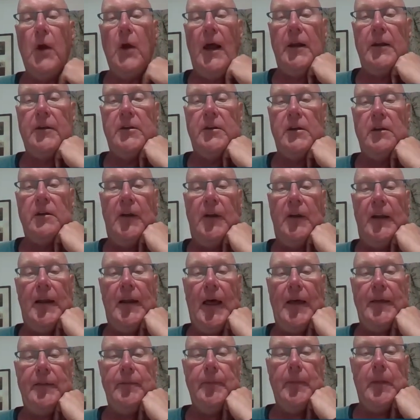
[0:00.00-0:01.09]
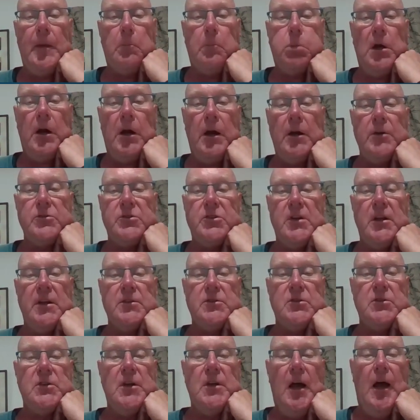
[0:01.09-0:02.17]
relatively late in the
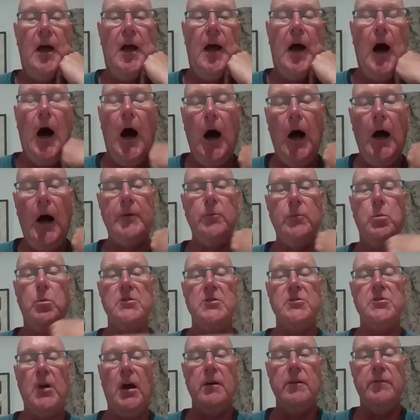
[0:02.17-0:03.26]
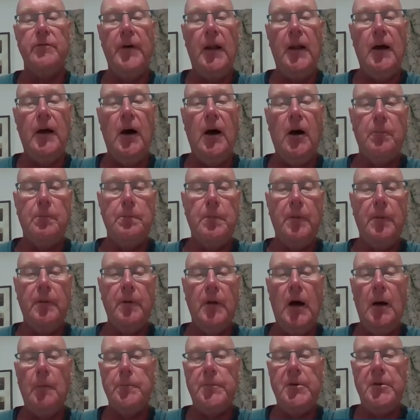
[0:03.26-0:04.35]
process. I was over
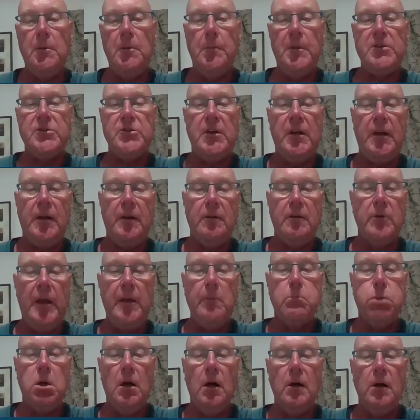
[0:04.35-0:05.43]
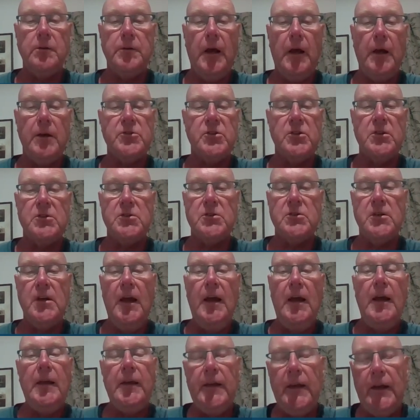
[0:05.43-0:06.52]
optimistic re-prognosis.
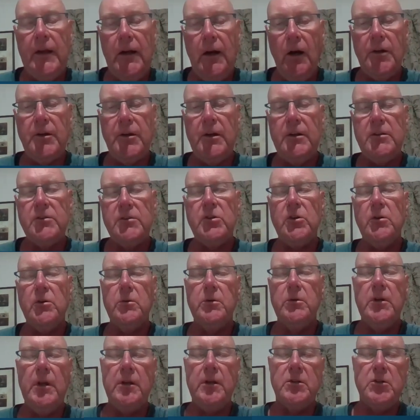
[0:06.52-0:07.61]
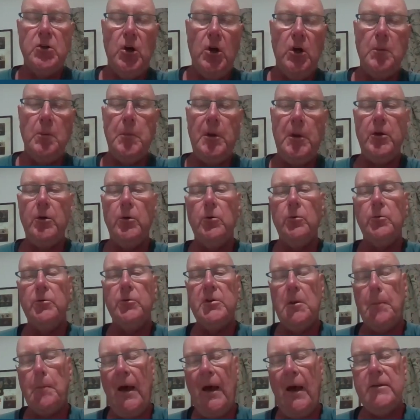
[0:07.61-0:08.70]
You got into interminable
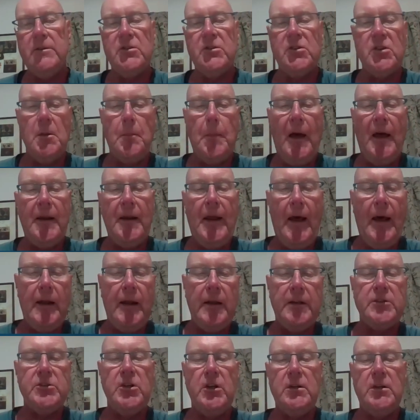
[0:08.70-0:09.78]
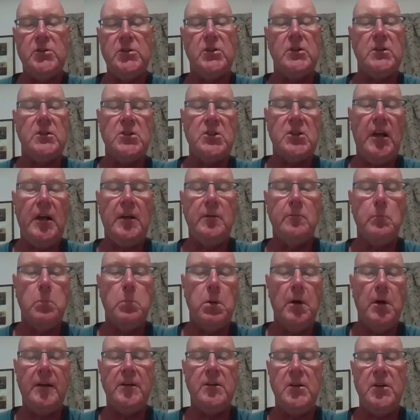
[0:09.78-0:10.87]
debates about allergies and skin
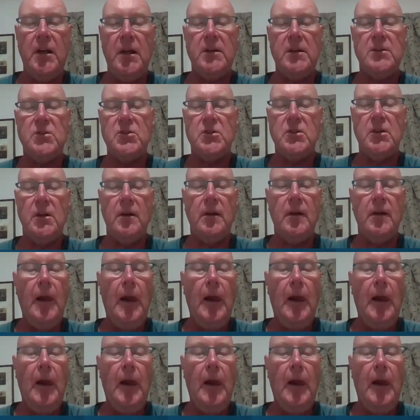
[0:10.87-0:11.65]
prick tests,